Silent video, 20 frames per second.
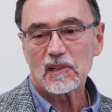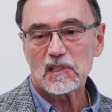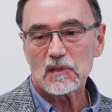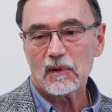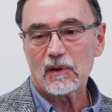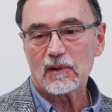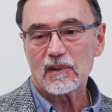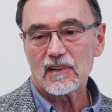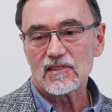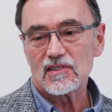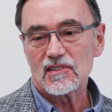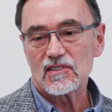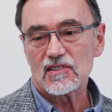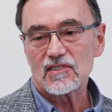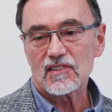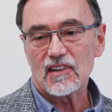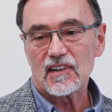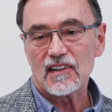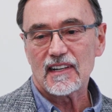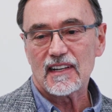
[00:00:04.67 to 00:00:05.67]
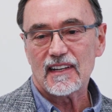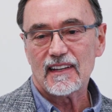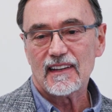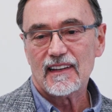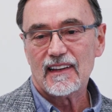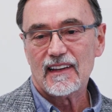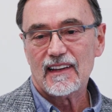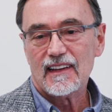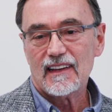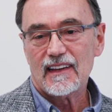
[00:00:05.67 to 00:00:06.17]
Experiences Study.
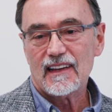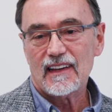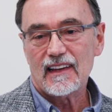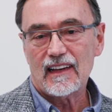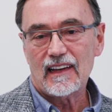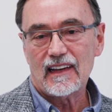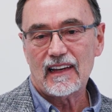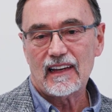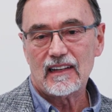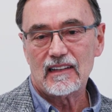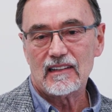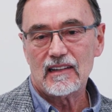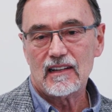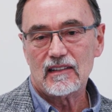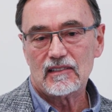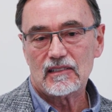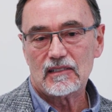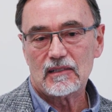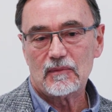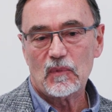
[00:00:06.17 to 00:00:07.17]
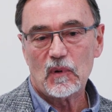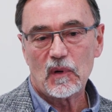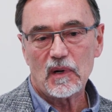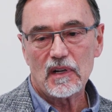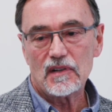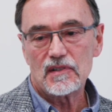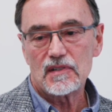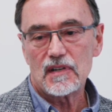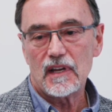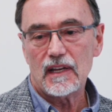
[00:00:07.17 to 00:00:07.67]
And we're
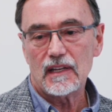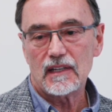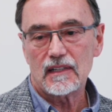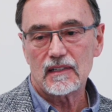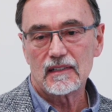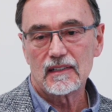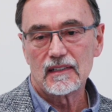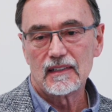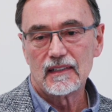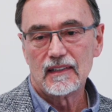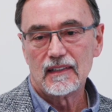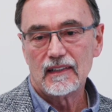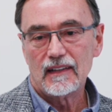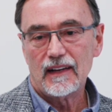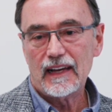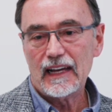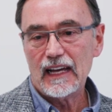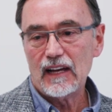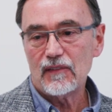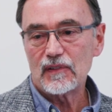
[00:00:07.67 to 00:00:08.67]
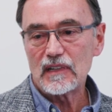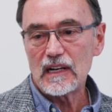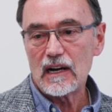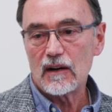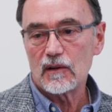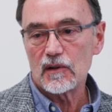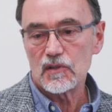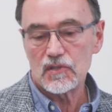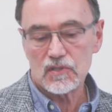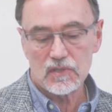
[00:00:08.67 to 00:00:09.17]
going to take a half an hour or